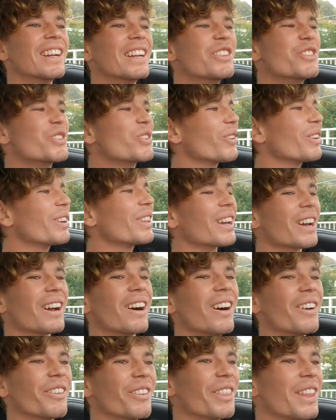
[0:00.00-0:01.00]
enjoy the
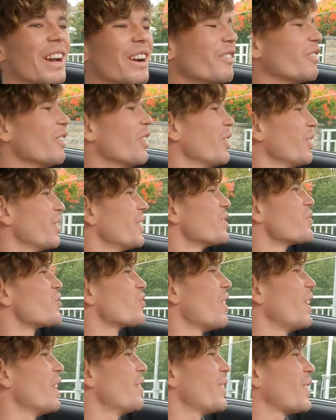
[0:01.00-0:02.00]
car on that road and
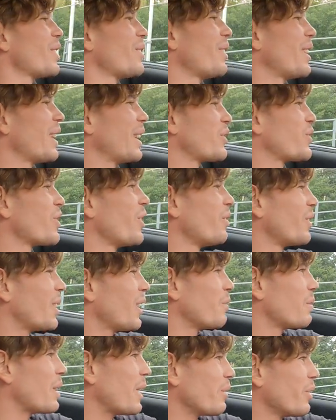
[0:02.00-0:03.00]
drive it the way I drove
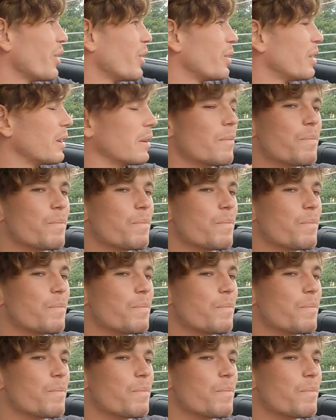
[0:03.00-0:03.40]
it up that road.